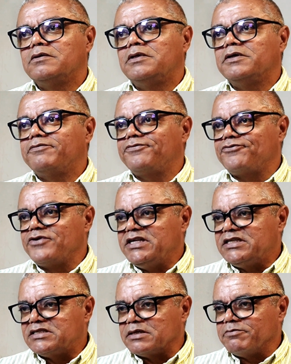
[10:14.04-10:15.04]
the
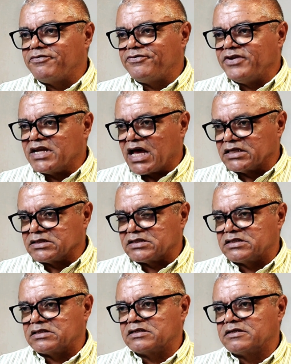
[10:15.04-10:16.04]
free
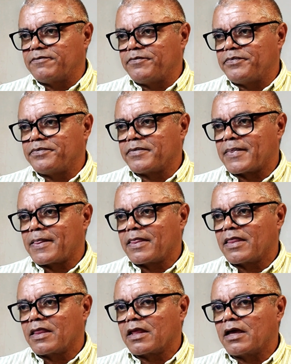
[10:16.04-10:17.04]
finance
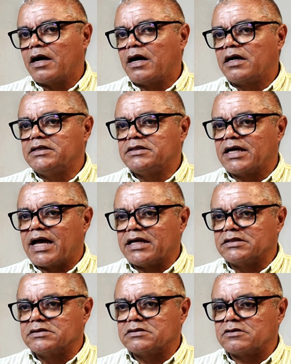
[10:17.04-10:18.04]
are in the
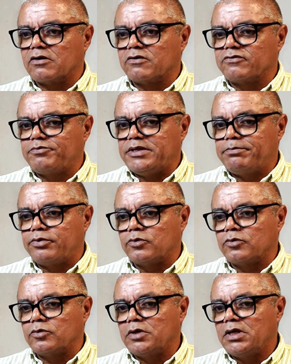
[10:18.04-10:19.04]
hands of
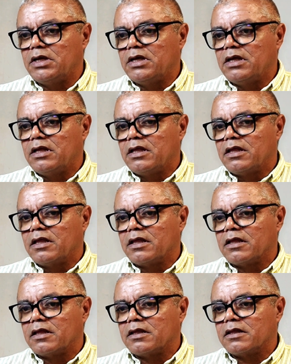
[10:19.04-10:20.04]
people
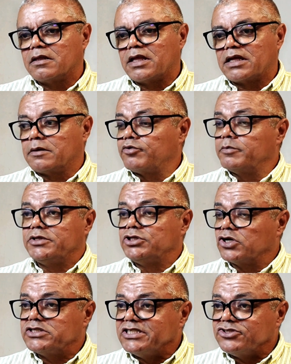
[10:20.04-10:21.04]
that are probably
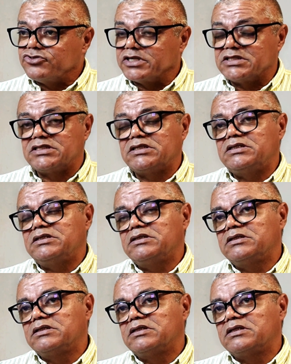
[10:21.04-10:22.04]
not interested,
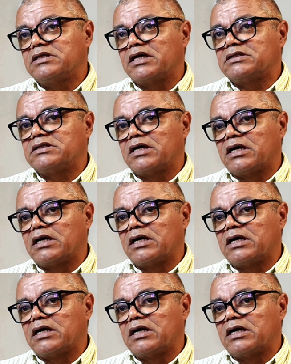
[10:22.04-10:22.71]
that